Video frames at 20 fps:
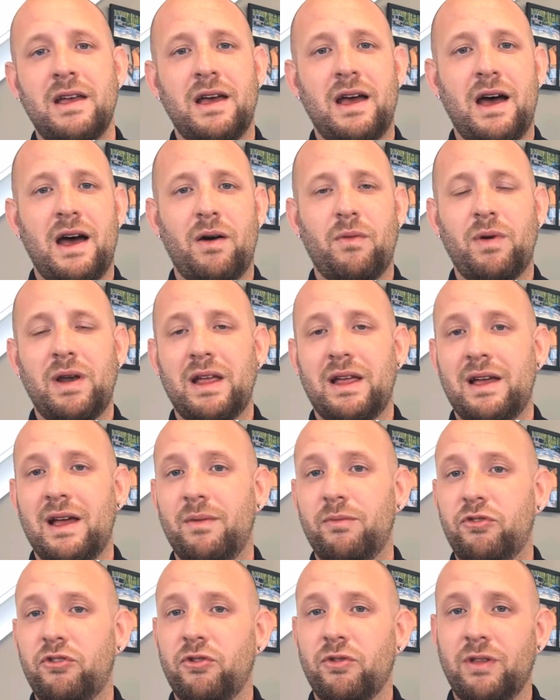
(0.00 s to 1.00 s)
When it
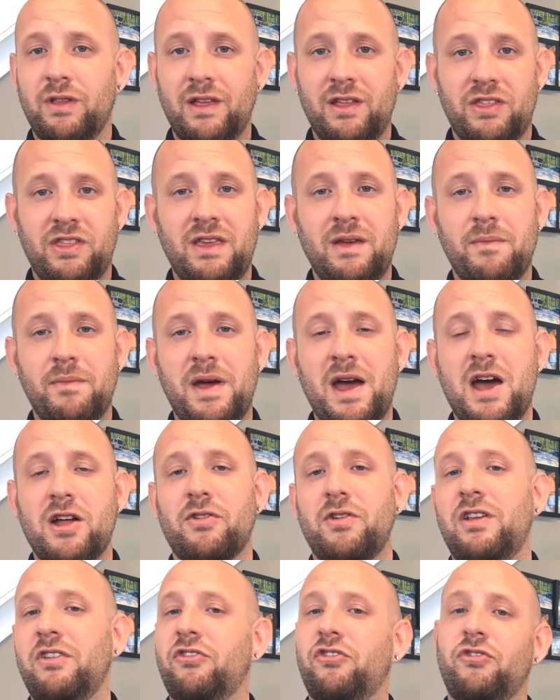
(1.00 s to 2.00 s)
comes to your lithium
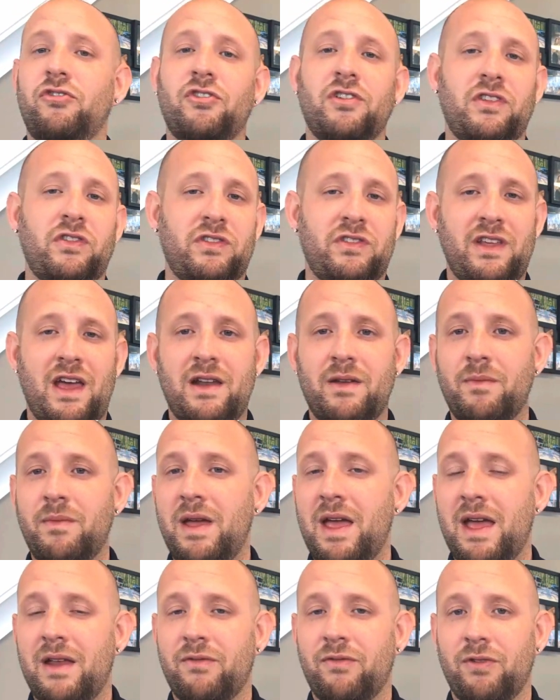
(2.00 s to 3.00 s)
batteries, you just set them
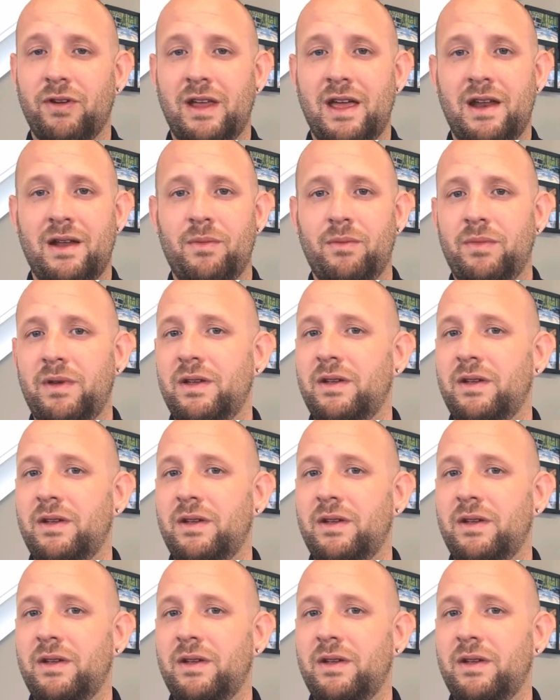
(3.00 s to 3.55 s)
and forget them.